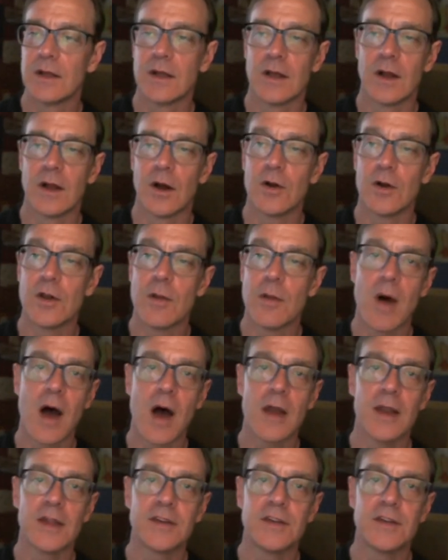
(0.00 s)
or
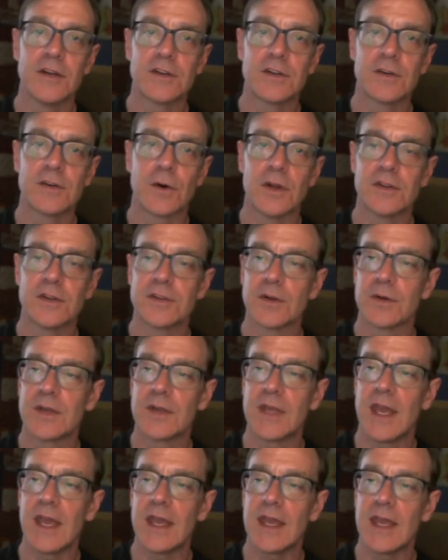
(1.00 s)
mnemonics, your choice. So
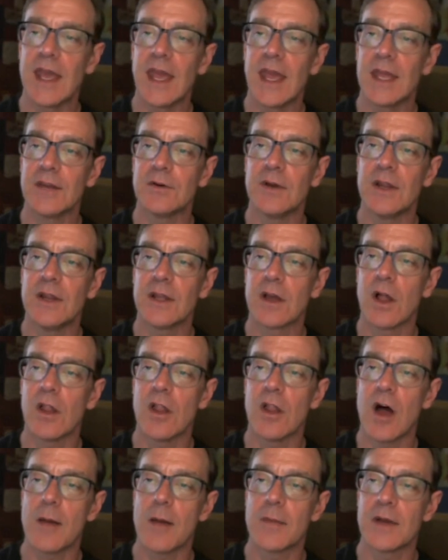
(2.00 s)
King, Henry,
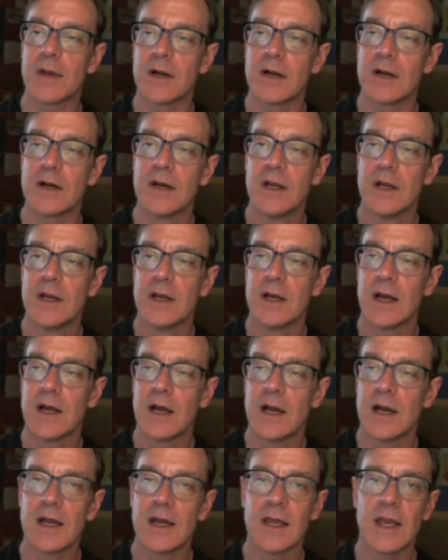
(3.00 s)
kilometer,
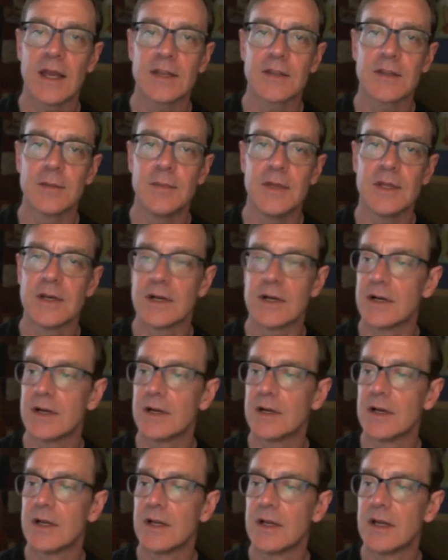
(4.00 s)

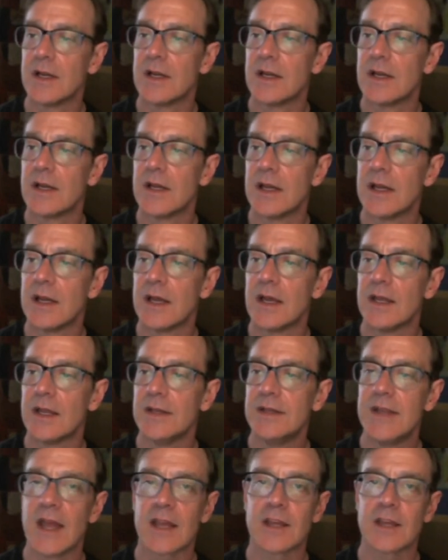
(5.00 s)
hectometer,
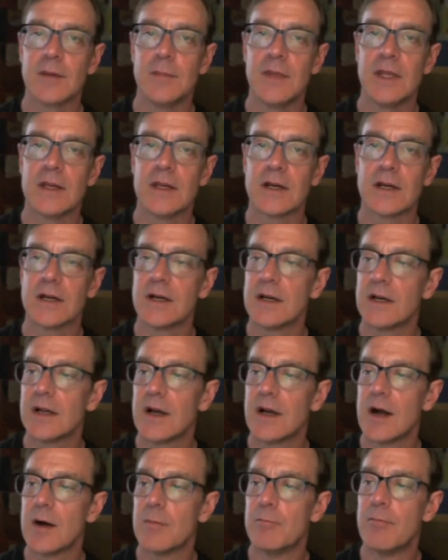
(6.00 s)
decameter,
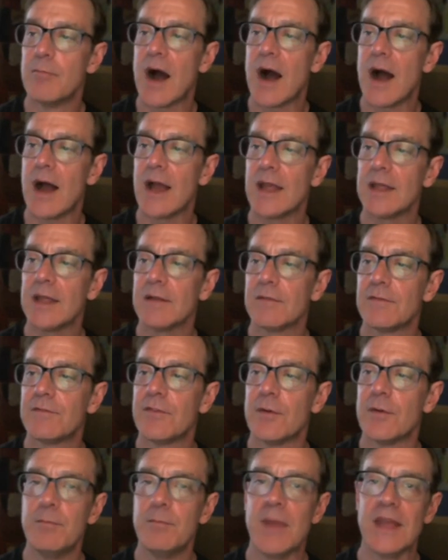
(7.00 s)
pi
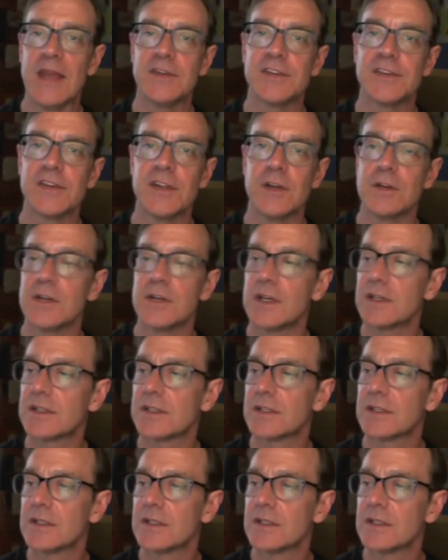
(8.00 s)
for base unit,